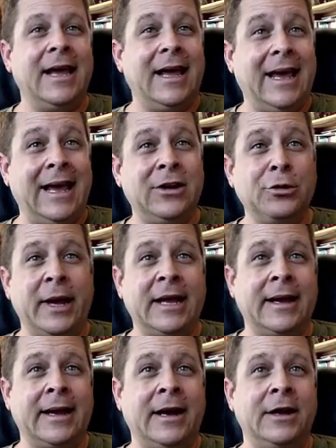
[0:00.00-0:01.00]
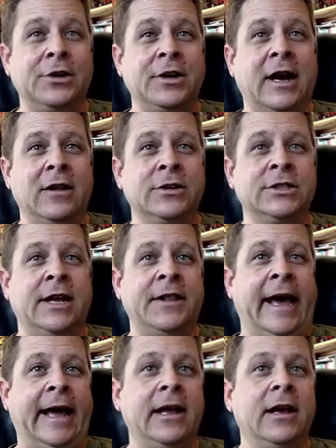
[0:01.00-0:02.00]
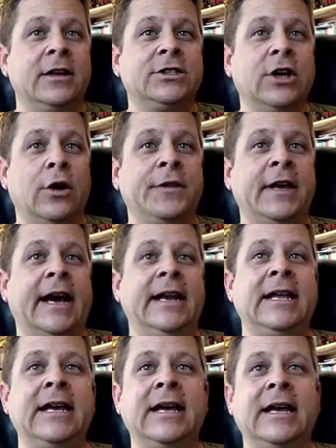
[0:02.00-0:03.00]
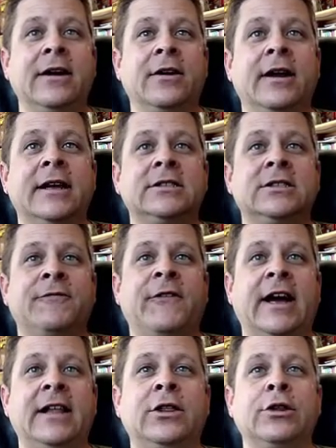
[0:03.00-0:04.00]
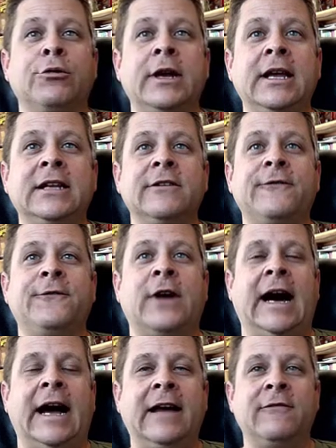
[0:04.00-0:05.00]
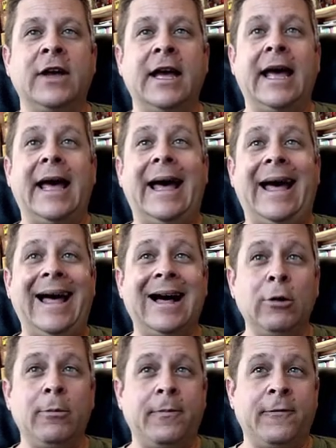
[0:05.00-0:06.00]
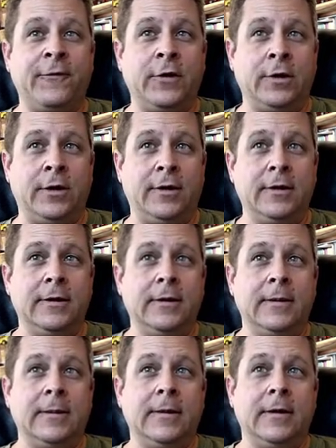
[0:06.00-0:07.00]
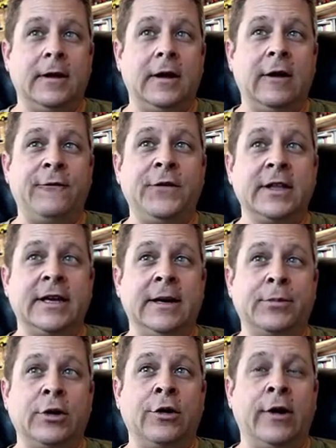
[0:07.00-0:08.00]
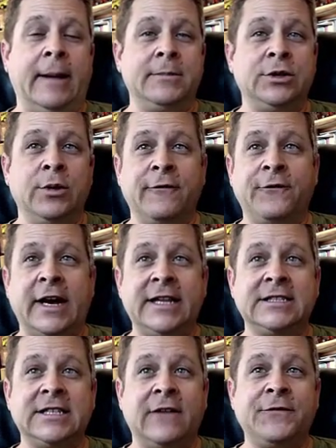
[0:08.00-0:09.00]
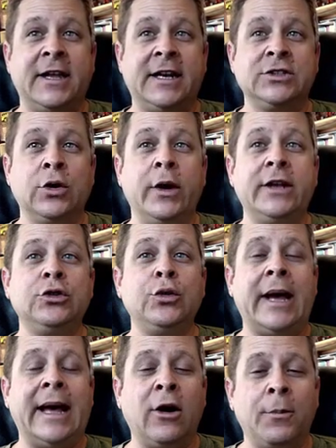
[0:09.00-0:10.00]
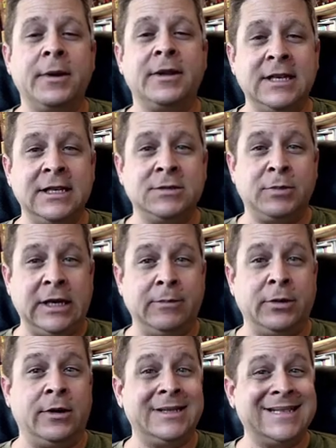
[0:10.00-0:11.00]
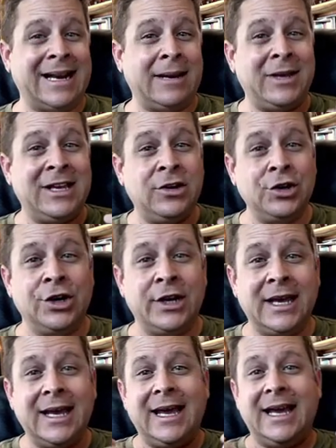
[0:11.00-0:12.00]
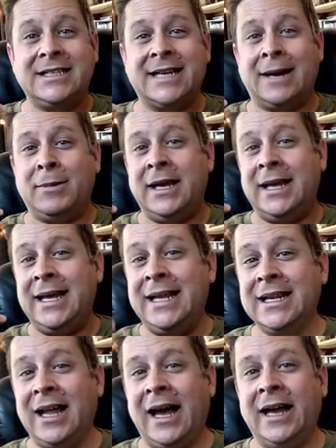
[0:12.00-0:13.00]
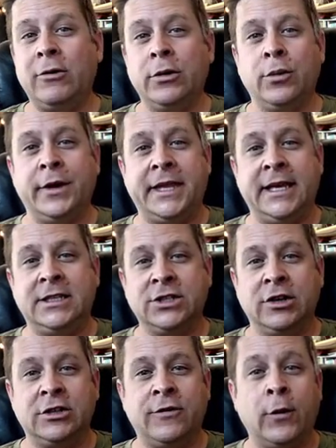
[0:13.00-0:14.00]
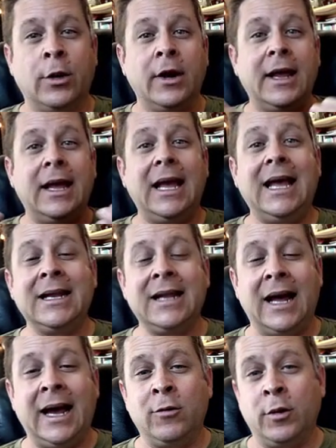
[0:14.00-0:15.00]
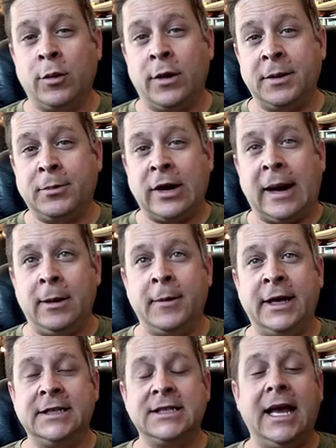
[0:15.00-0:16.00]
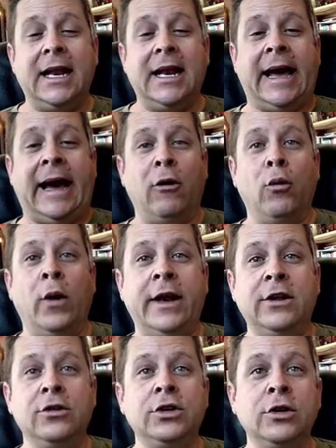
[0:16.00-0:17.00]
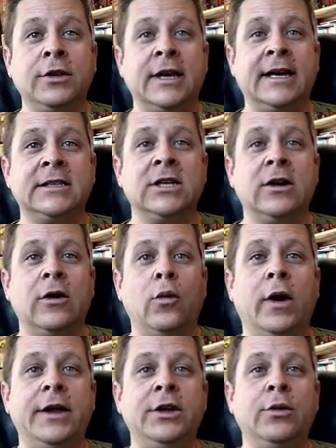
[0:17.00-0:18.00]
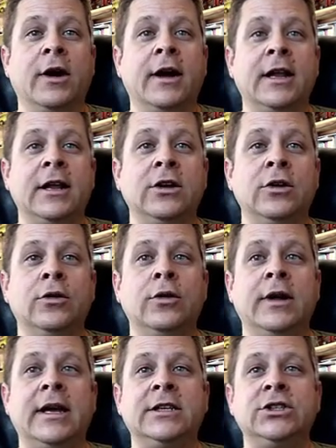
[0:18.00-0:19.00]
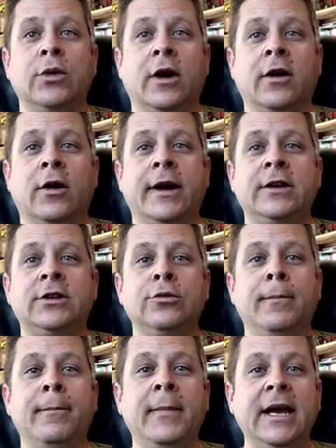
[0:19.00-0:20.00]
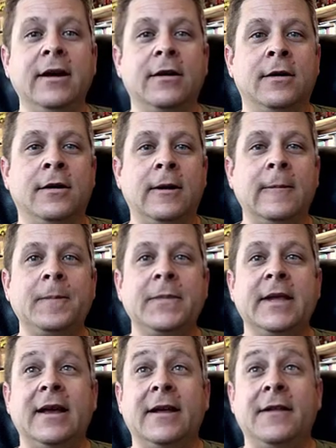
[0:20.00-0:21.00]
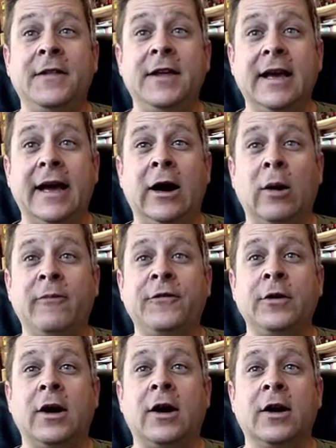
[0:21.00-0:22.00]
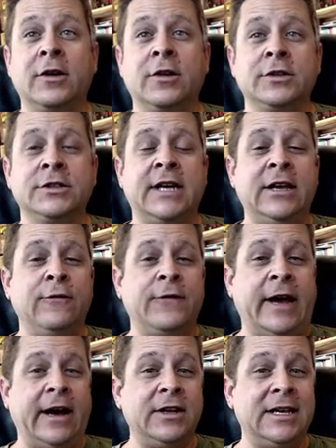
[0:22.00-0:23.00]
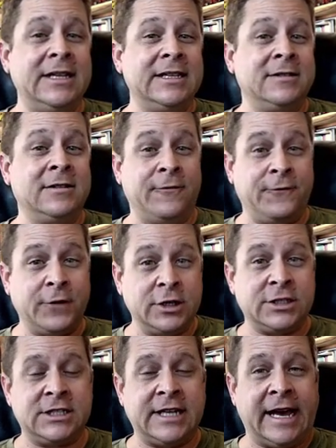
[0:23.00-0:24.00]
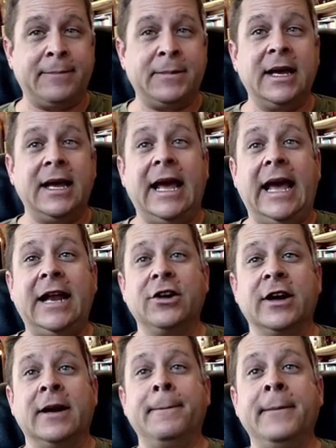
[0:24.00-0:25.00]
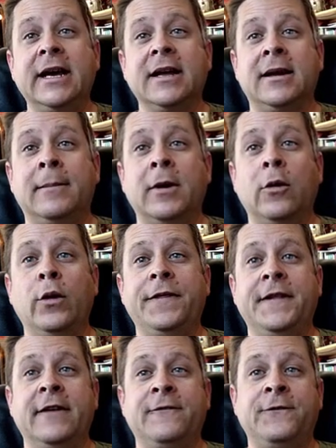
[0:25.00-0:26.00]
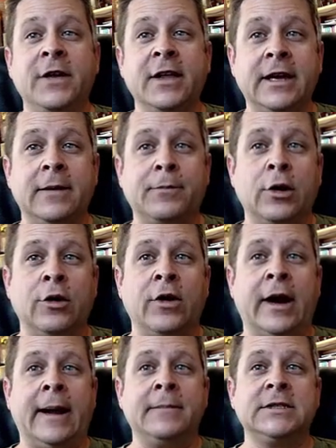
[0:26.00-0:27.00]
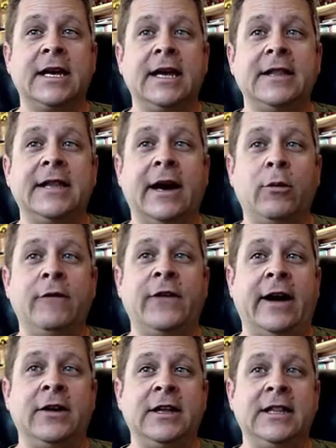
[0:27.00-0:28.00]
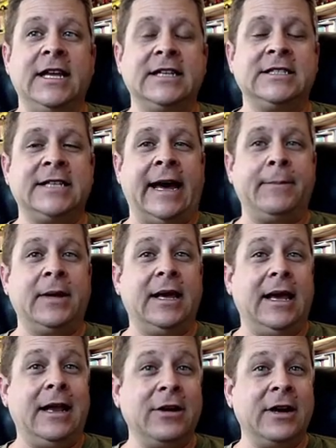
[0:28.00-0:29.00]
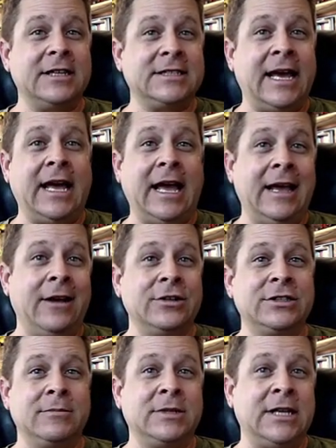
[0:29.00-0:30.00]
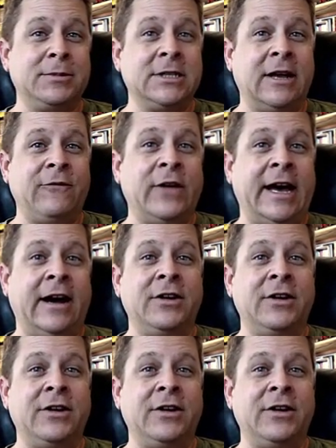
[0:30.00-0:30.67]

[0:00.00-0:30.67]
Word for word: and you'll make like $100 on that. So the idea here is to find three to five helpful affiliate programs. You want to find stuff that is going to help these people. It's got to be good. It's got to be in line with what they search for, in line with what the problem is. Now, when you do this, what you are going to do is you are going to mingle the helpful articles that you found in the first step, and you're going to mingle them with the affiliate programs that we found in this step. And you're going to say, hey, here's some tips I found.